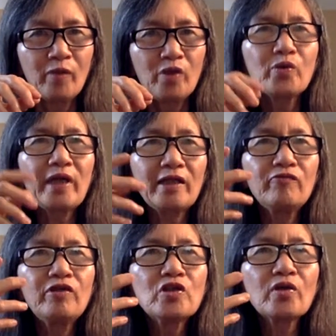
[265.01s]
You can
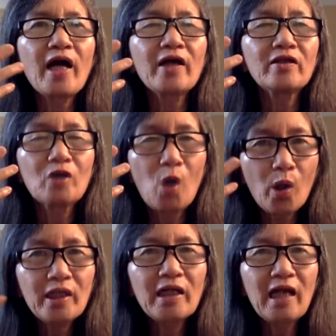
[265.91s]
visualize the
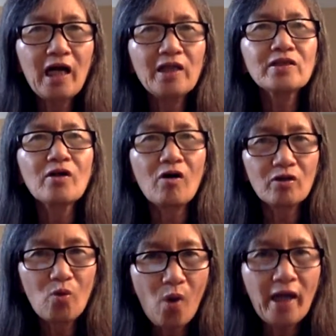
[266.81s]
golden light or the
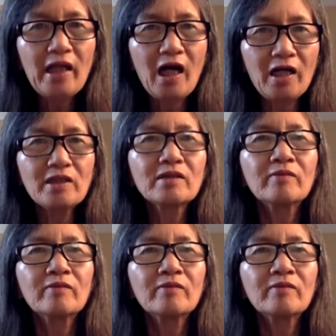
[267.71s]
white light,